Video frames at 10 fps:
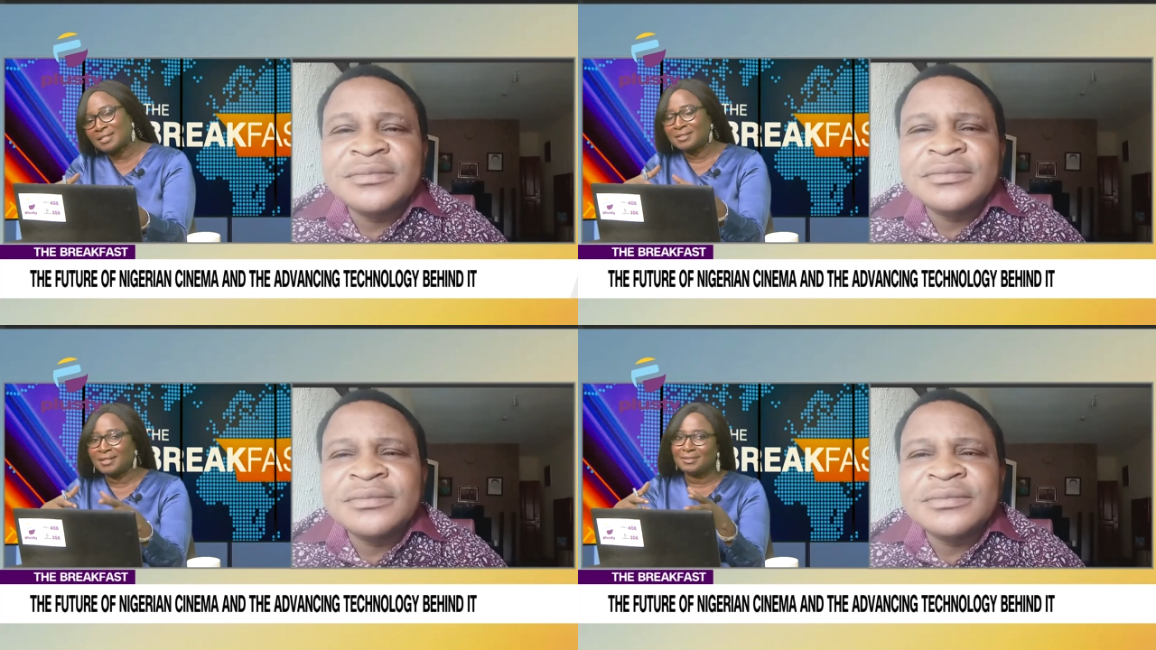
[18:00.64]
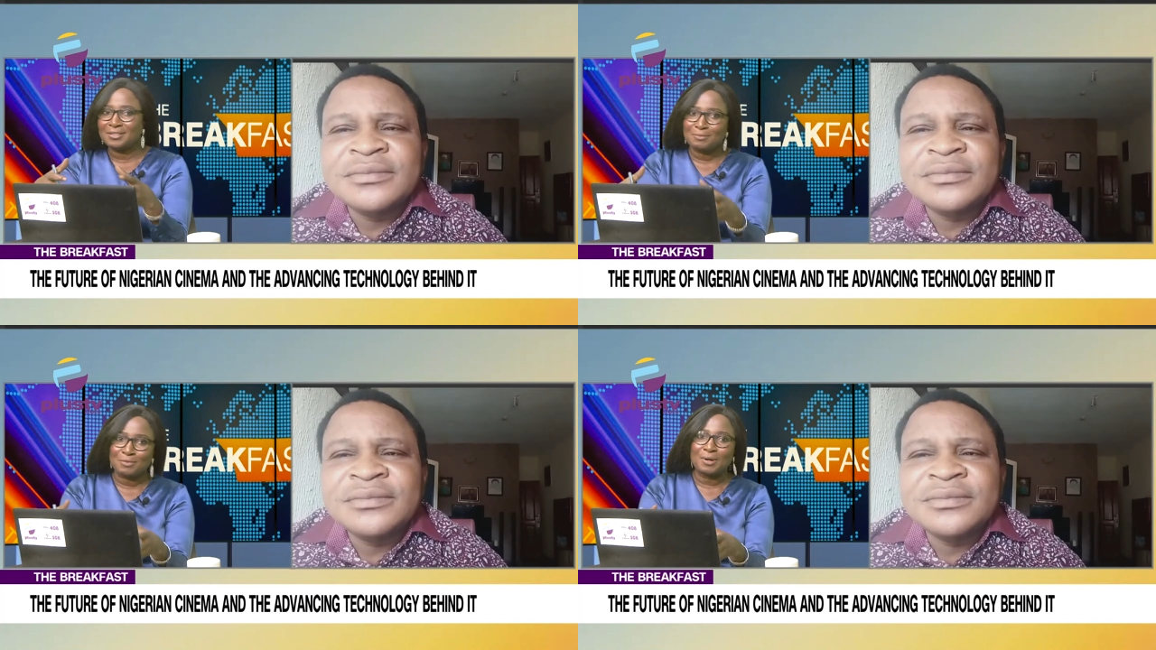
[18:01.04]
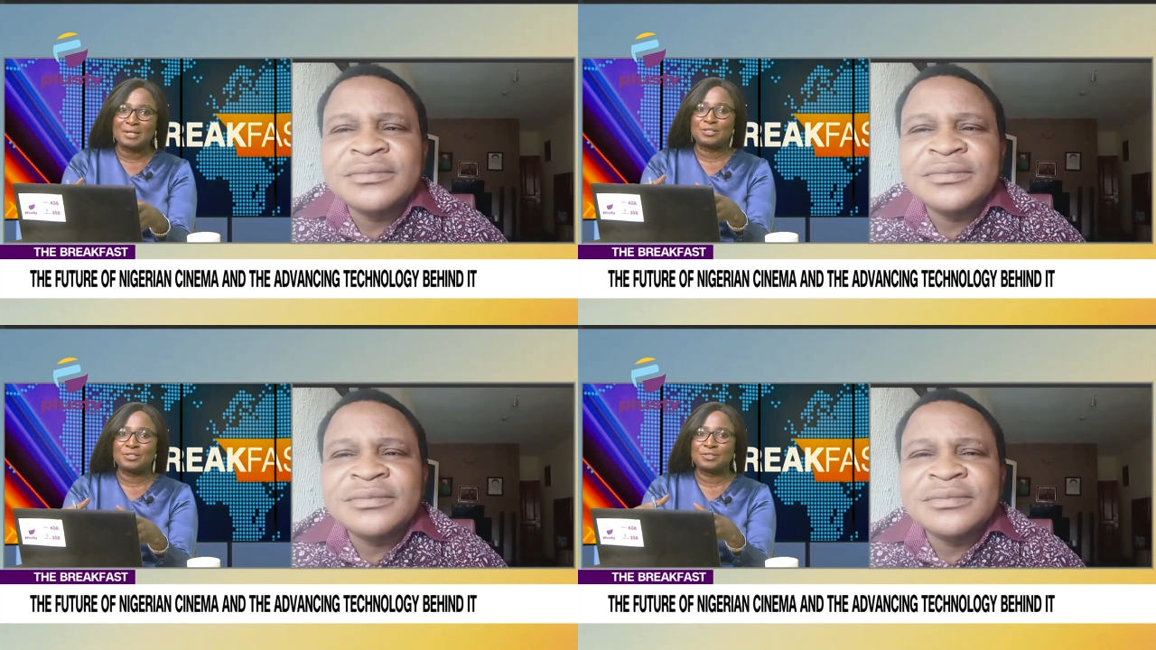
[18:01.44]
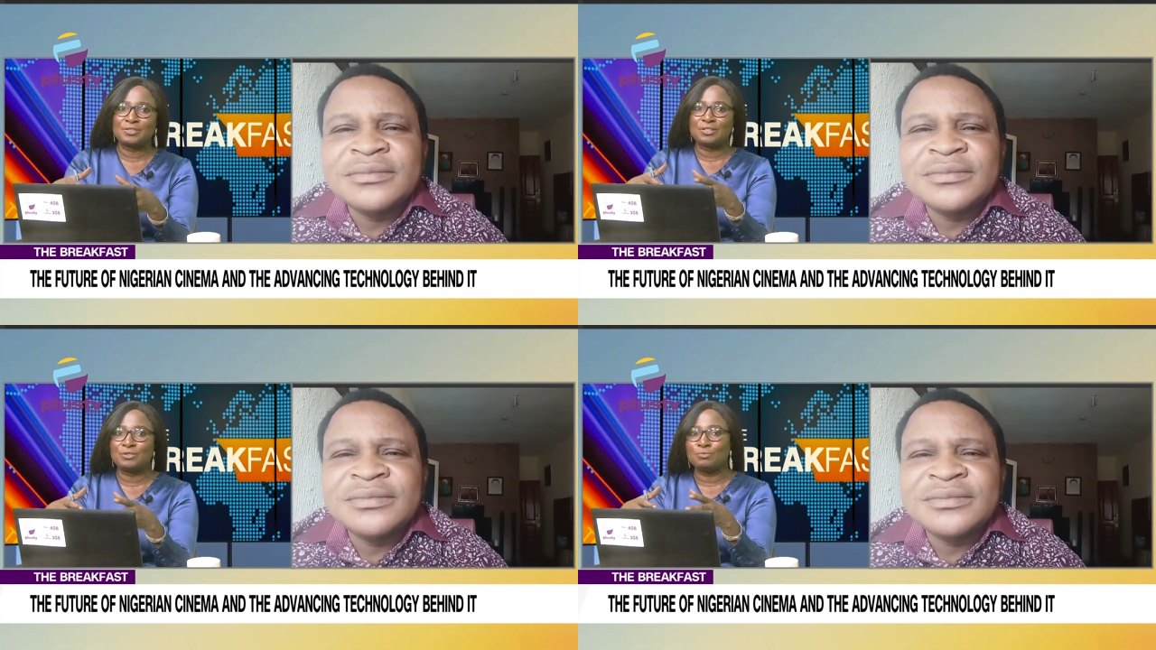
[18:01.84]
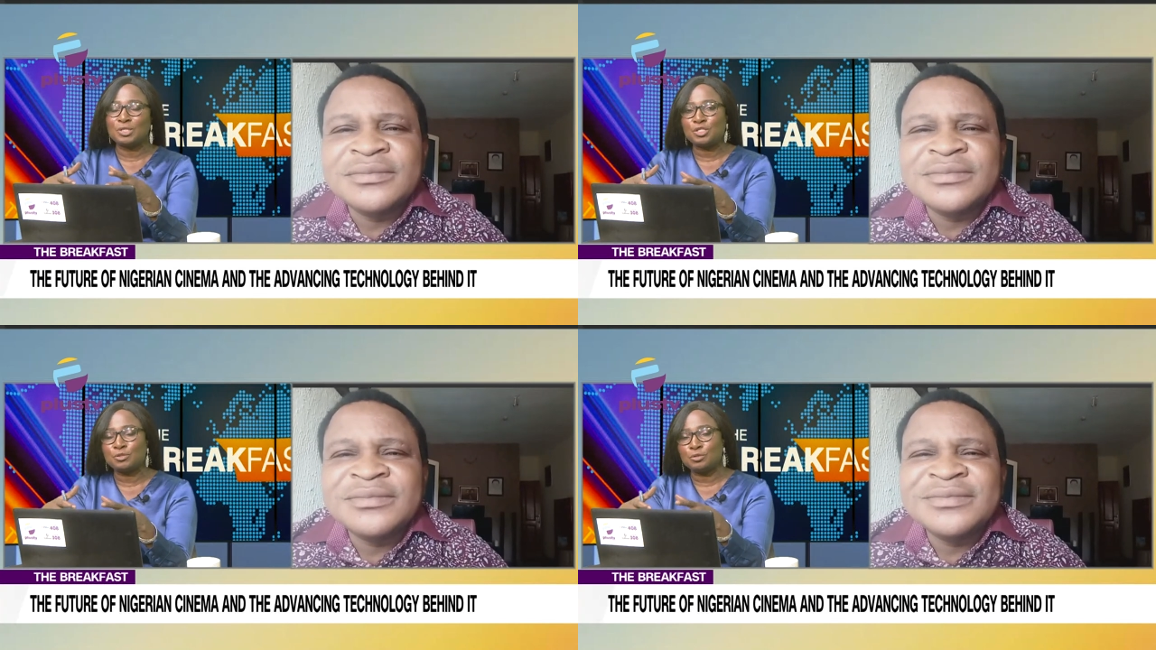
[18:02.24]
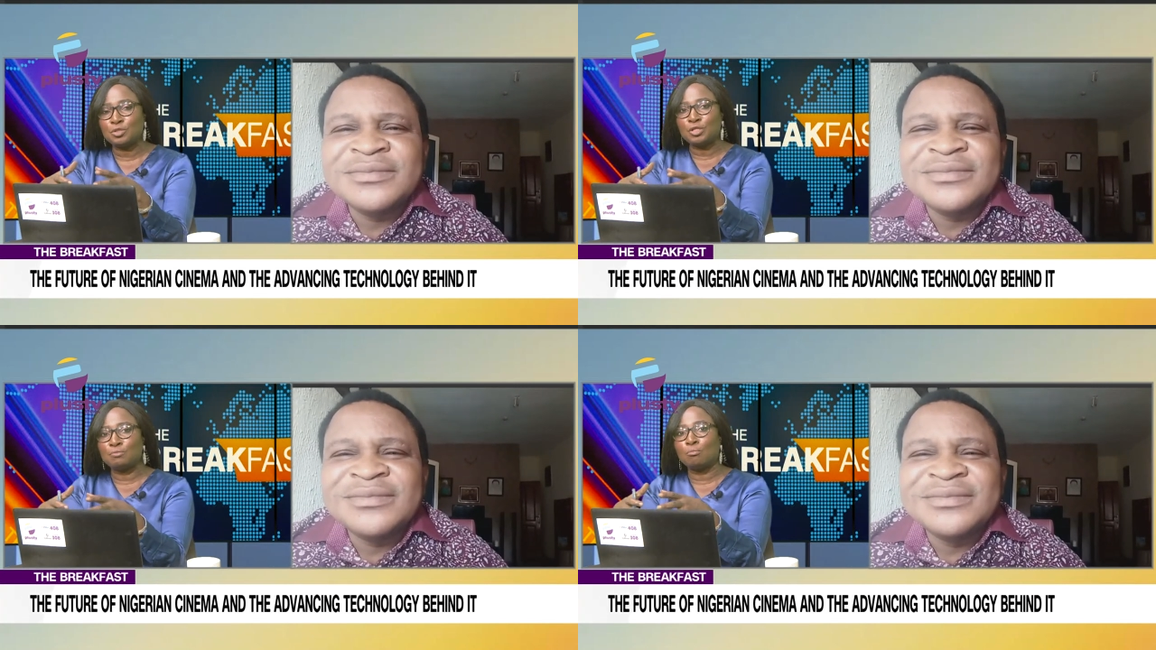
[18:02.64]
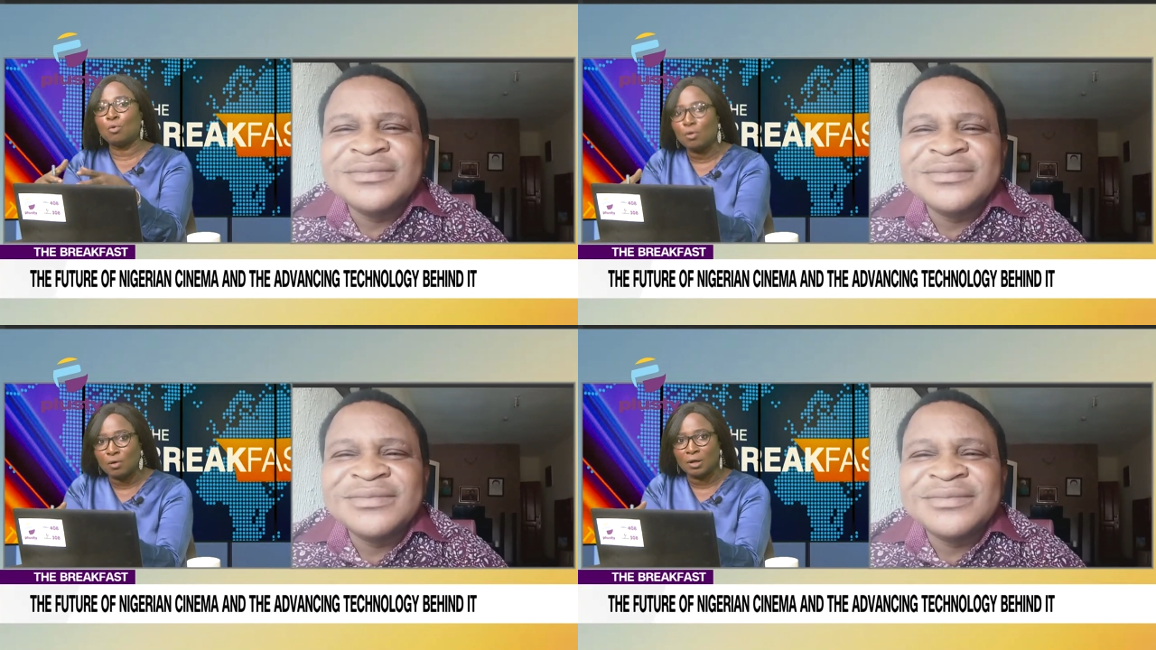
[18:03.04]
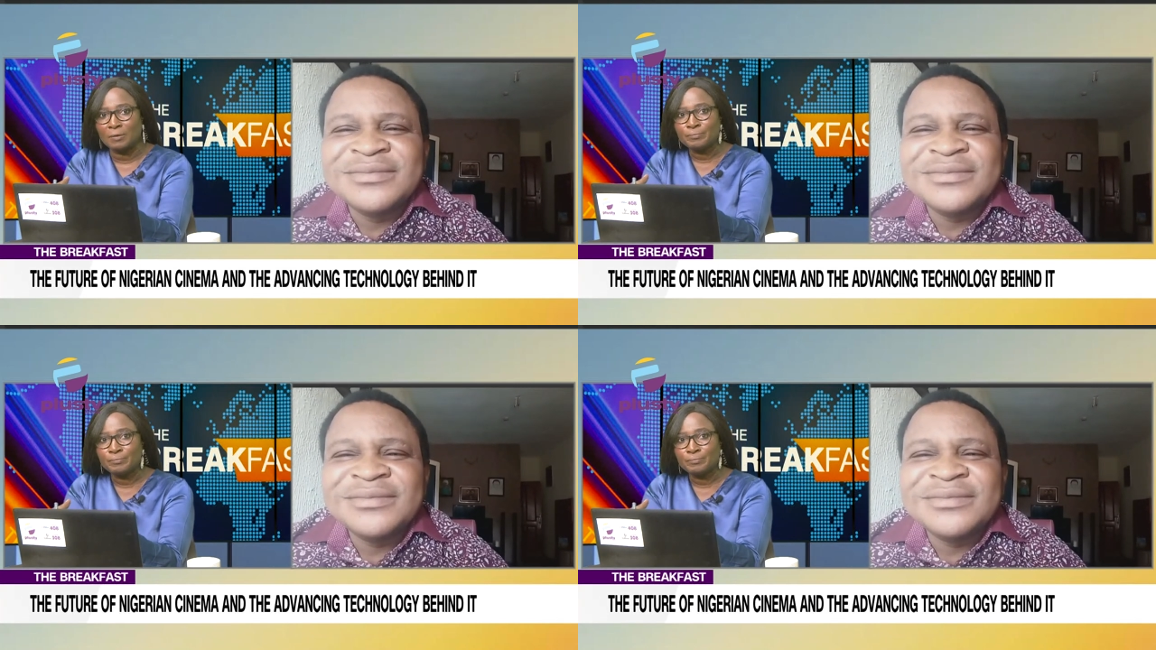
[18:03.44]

Speaker 1: asking some questions and you wish you could see more